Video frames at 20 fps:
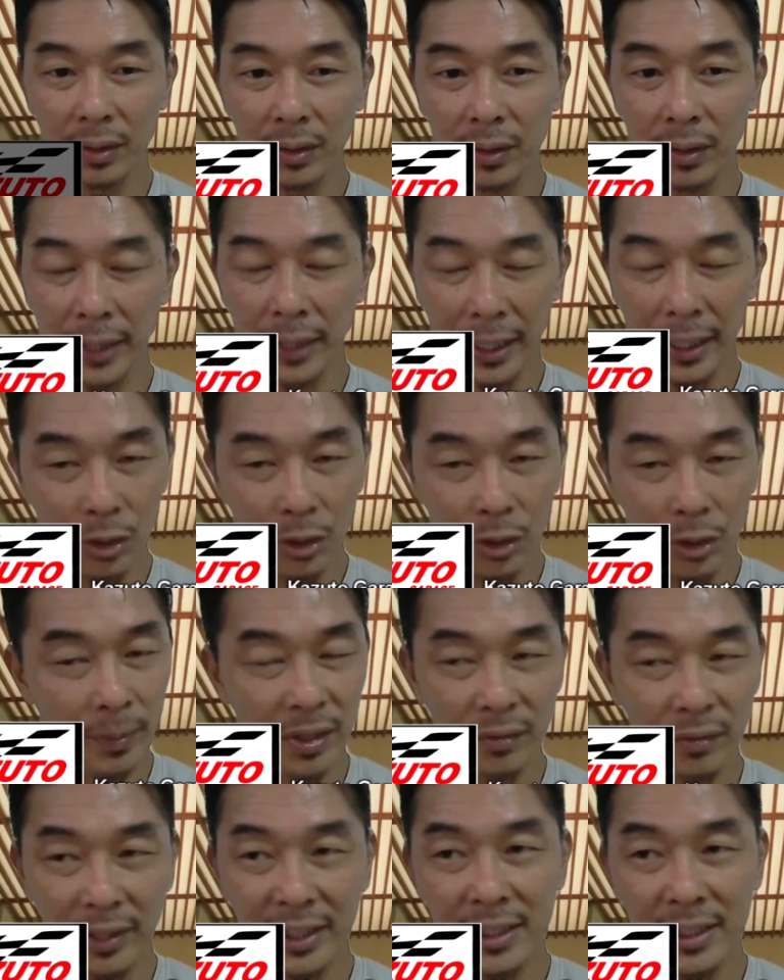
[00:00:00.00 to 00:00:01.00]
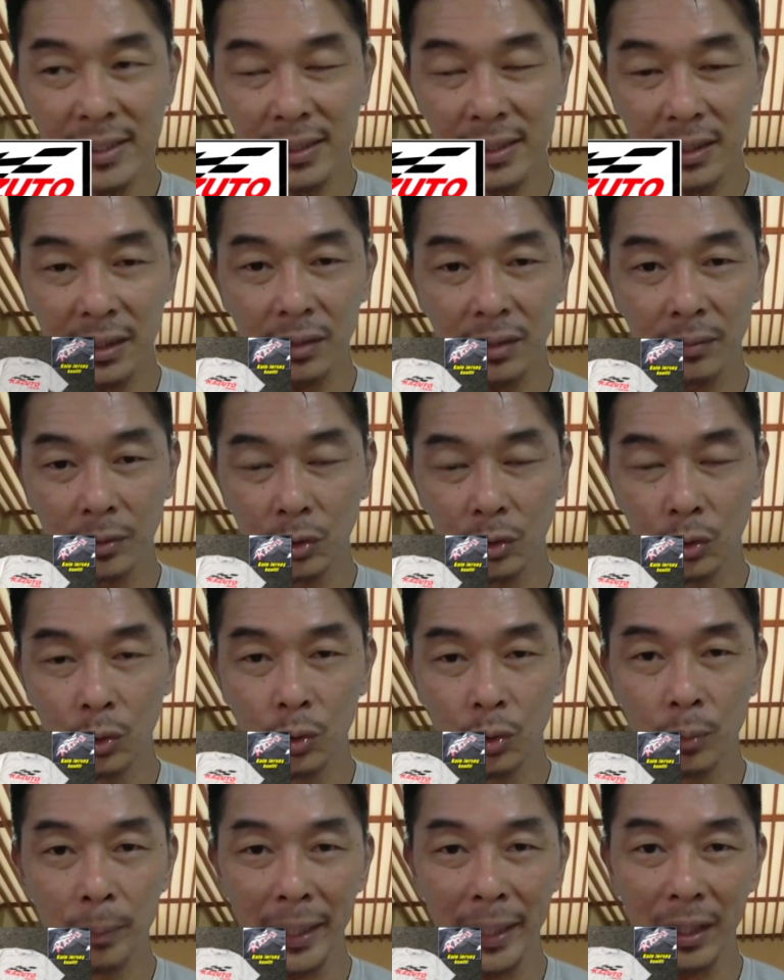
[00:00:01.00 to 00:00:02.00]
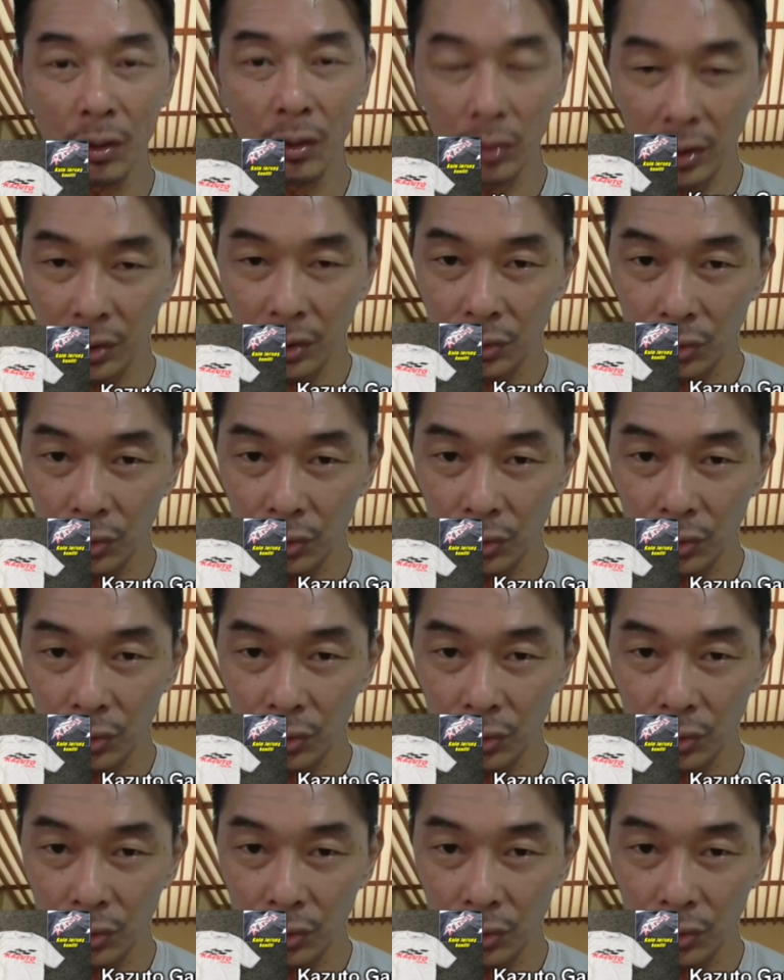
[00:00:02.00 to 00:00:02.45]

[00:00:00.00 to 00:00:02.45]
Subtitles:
Can you be registered to back on the road